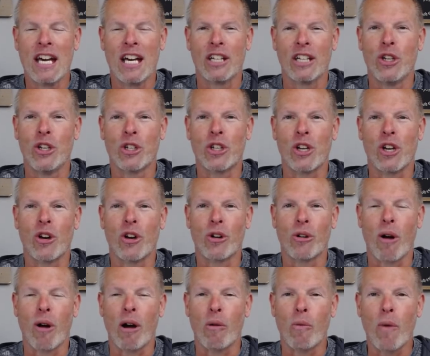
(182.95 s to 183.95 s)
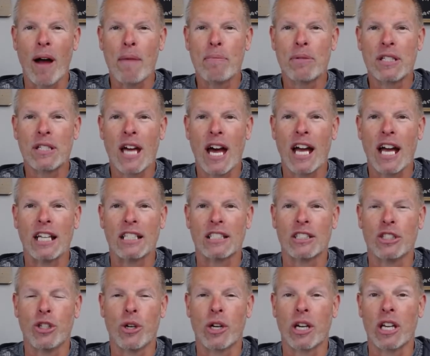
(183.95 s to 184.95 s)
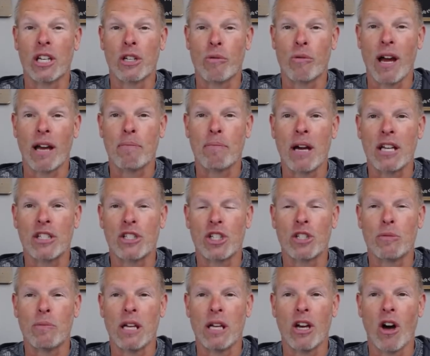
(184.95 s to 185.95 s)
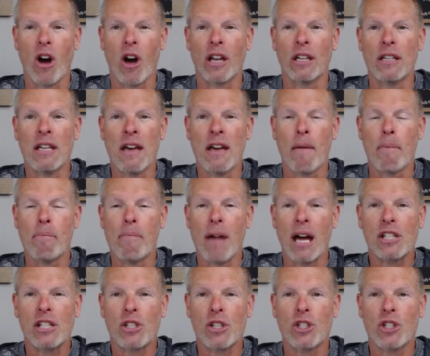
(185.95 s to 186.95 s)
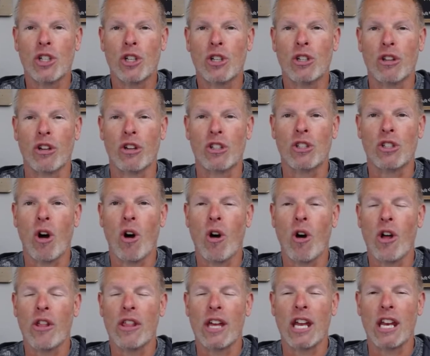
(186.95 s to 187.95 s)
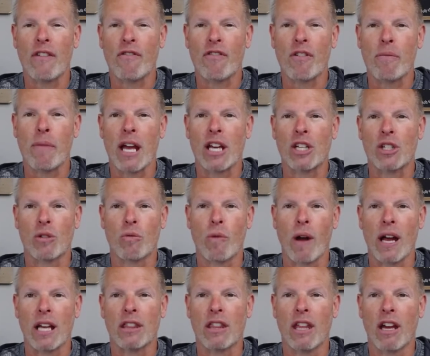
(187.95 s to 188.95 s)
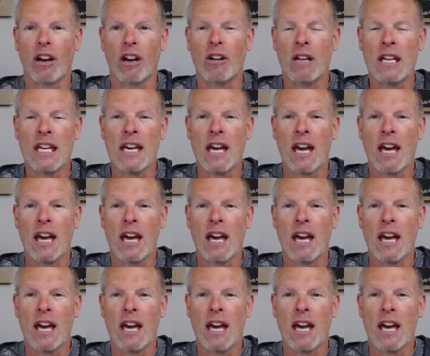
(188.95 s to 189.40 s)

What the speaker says: You can go to our website. You can direct message me on Messenger. There's all that information right there.